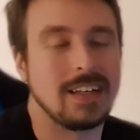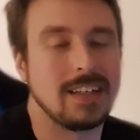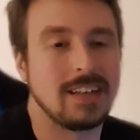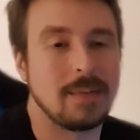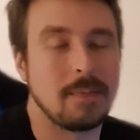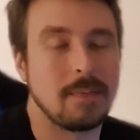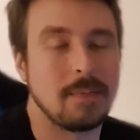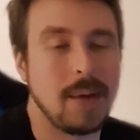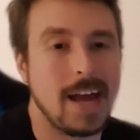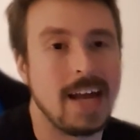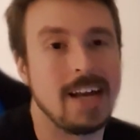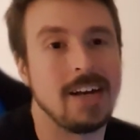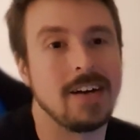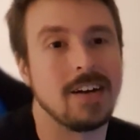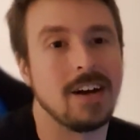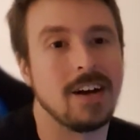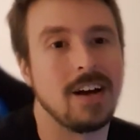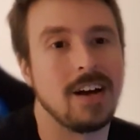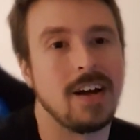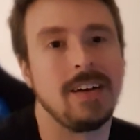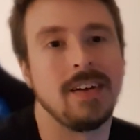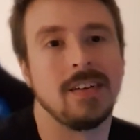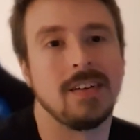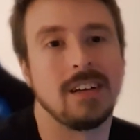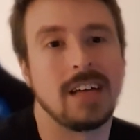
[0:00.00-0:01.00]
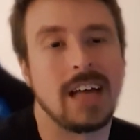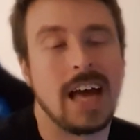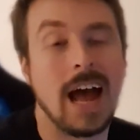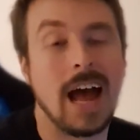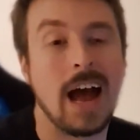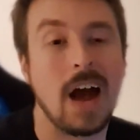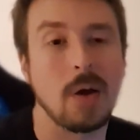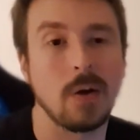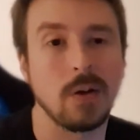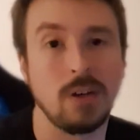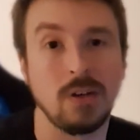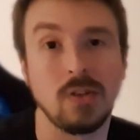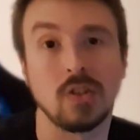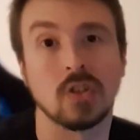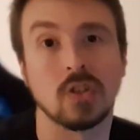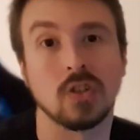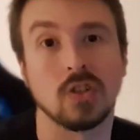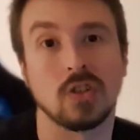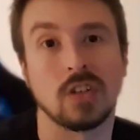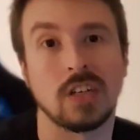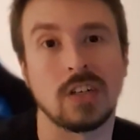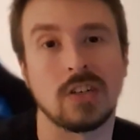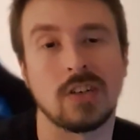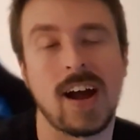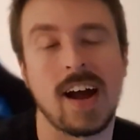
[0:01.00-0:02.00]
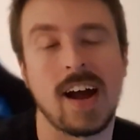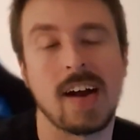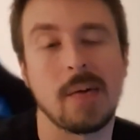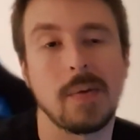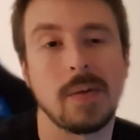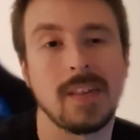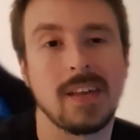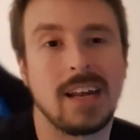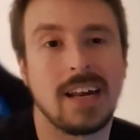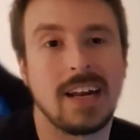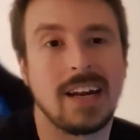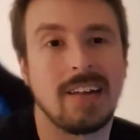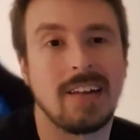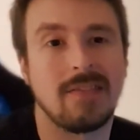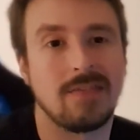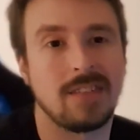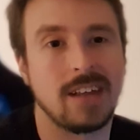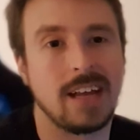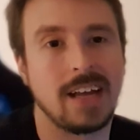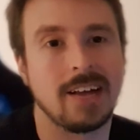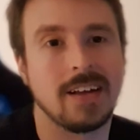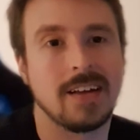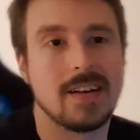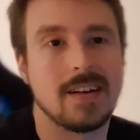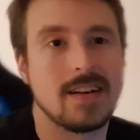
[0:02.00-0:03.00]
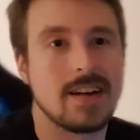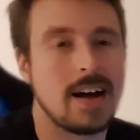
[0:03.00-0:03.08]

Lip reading: depend on how users interact with it and if they